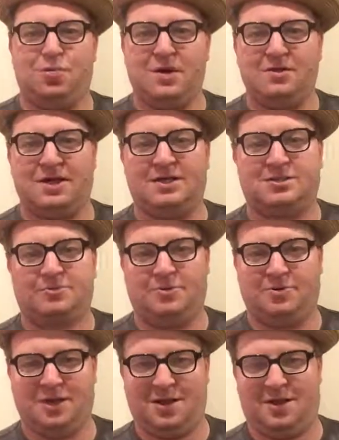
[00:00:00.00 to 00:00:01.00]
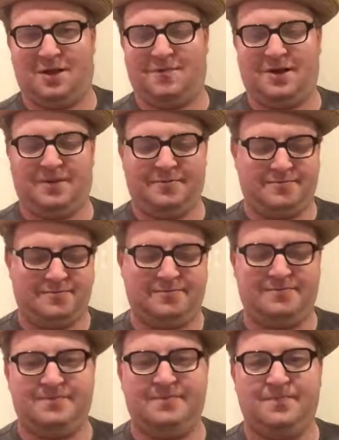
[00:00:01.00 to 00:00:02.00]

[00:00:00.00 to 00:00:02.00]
will get screwed in the long run.